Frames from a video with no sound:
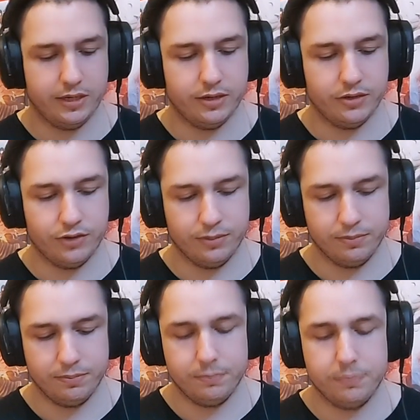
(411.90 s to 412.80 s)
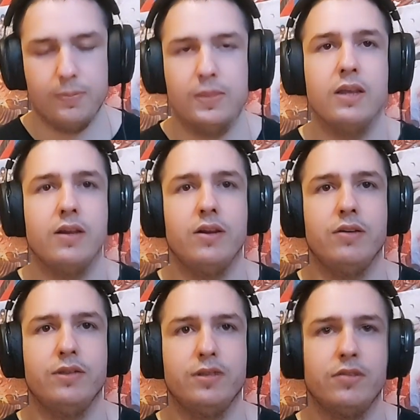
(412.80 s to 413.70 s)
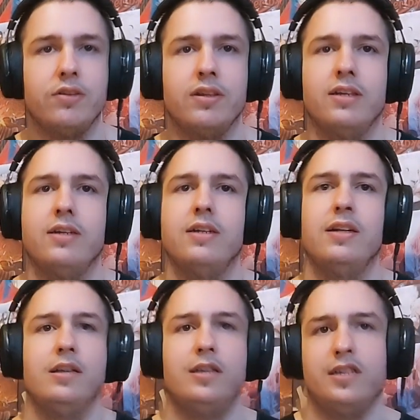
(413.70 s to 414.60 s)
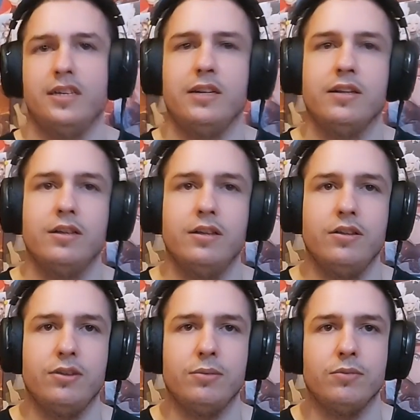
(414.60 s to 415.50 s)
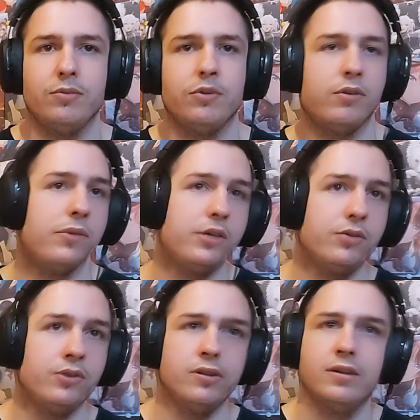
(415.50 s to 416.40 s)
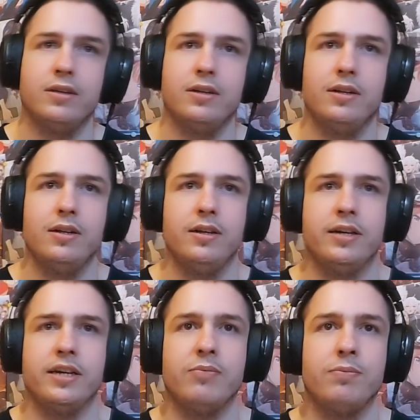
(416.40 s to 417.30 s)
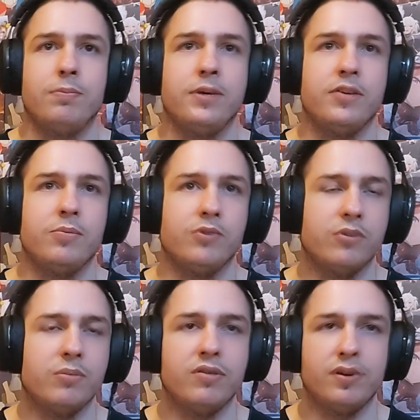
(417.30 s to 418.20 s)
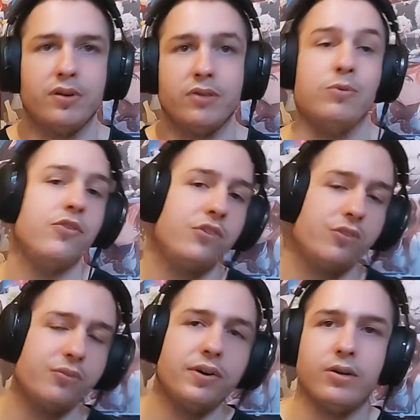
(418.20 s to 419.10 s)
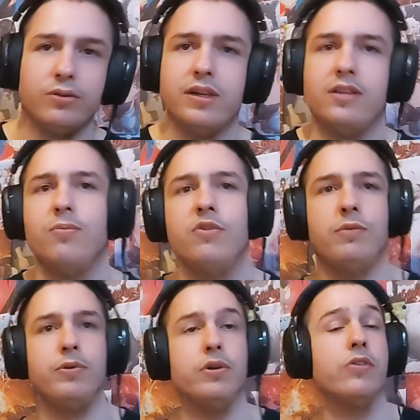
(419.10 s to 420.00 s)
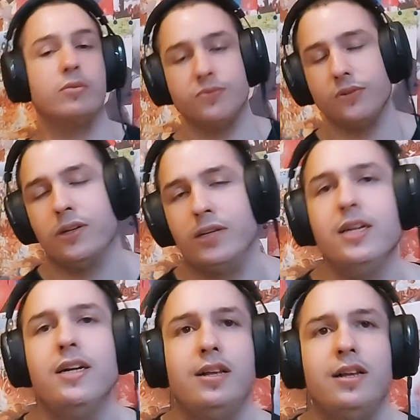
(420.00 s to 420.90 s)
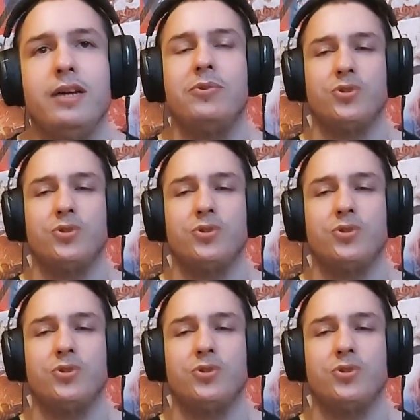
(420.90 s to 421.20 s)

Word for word: energy. Love it. Yeah. So, something cool. And I guess being sponsored by Valorant when she's a fan, all that must be pretty awesome for her, I'm